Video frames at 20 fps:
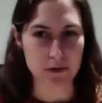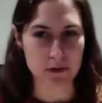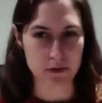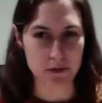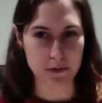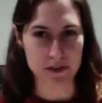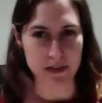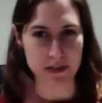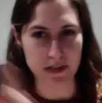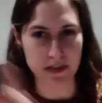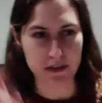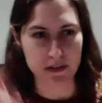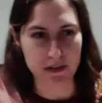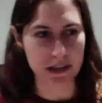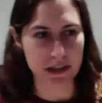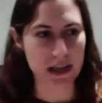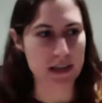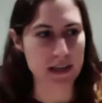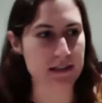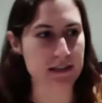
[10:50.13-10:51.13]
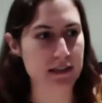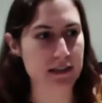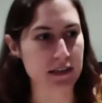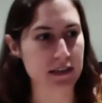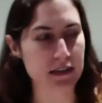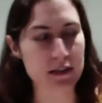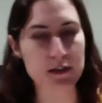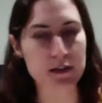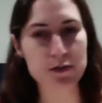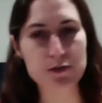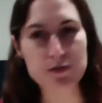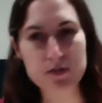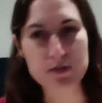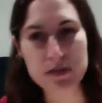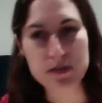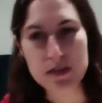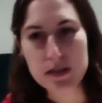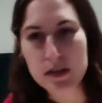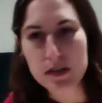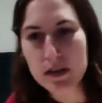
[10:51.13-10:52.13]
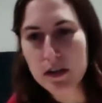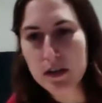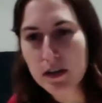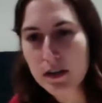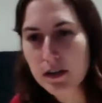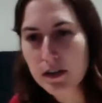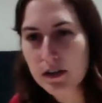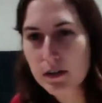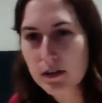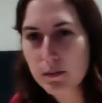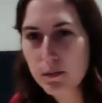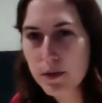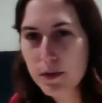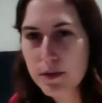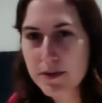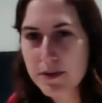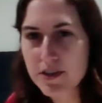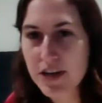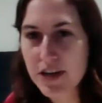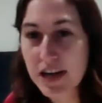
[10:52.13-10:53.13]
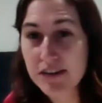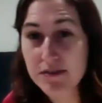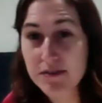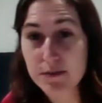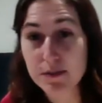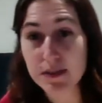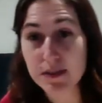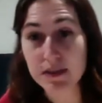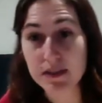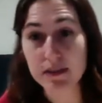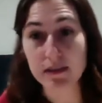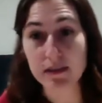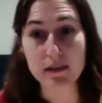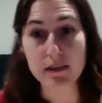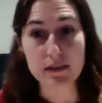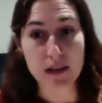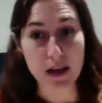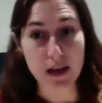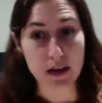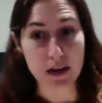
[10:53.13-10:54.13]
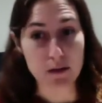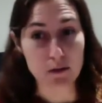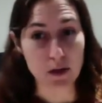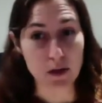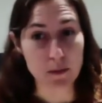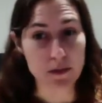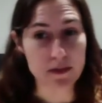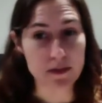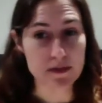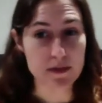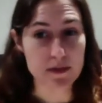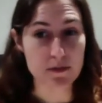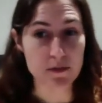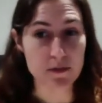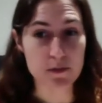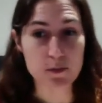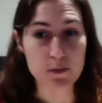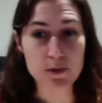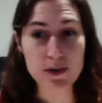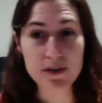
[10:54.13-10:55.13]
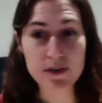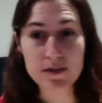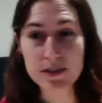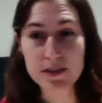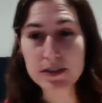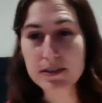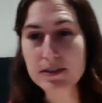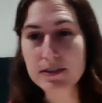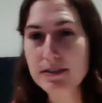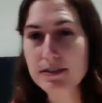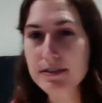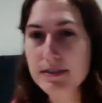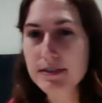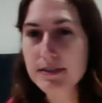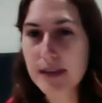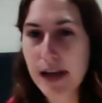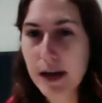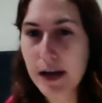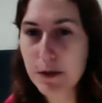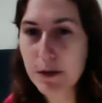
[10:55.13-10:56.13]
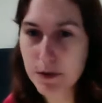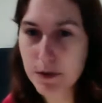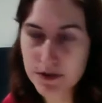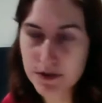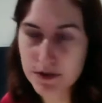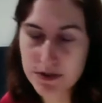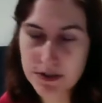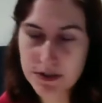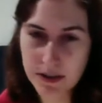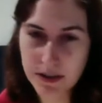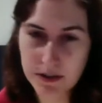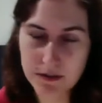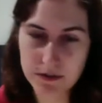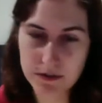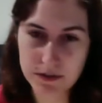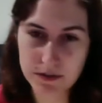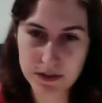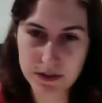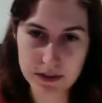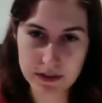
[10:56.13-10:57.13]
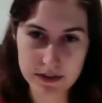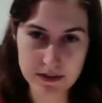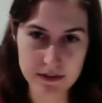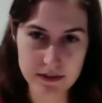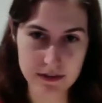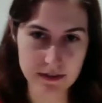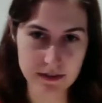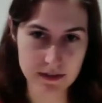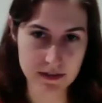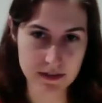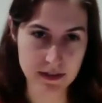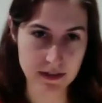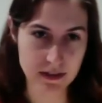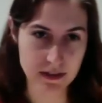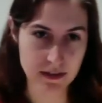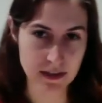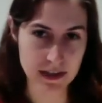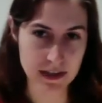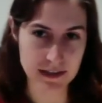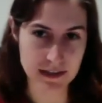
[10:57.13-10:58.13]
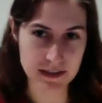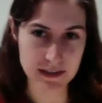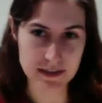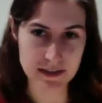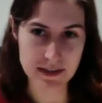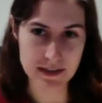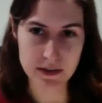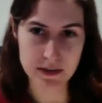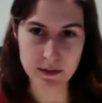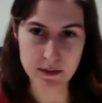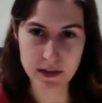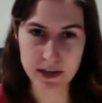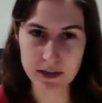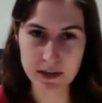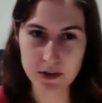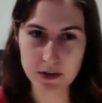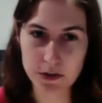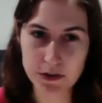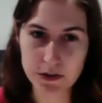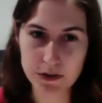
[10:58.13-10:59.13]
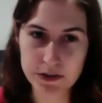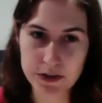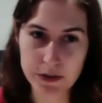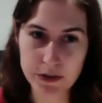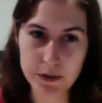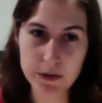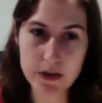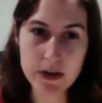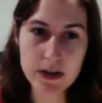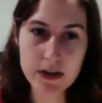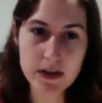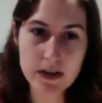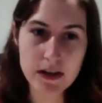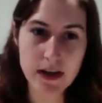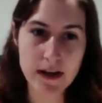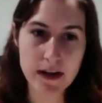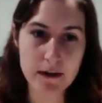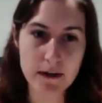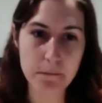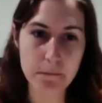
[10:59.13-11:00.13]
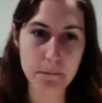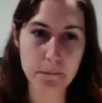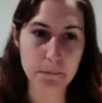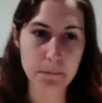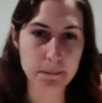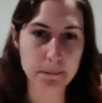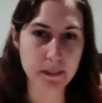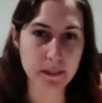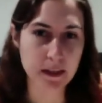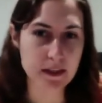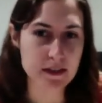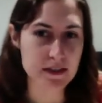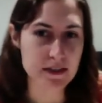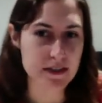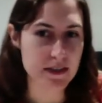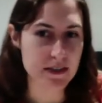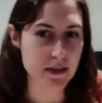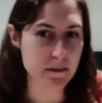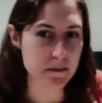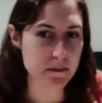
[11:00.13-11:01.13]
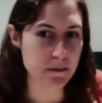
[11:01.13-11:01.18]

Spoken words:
from the center of the galaxy, and those pretty much have to be remnants of a previous outburst of the galactic center black hole. So some